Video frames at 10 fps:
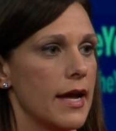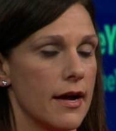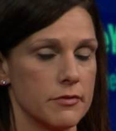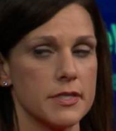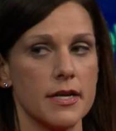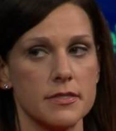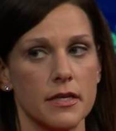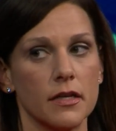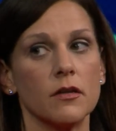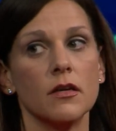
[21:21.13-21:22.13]

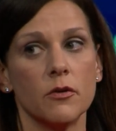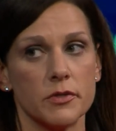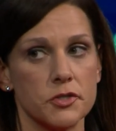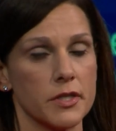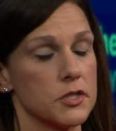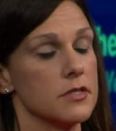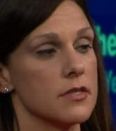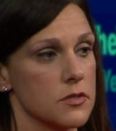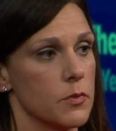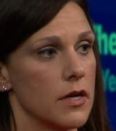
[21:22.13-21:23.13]
advertising restrictions
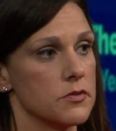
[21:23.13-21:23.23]
as well.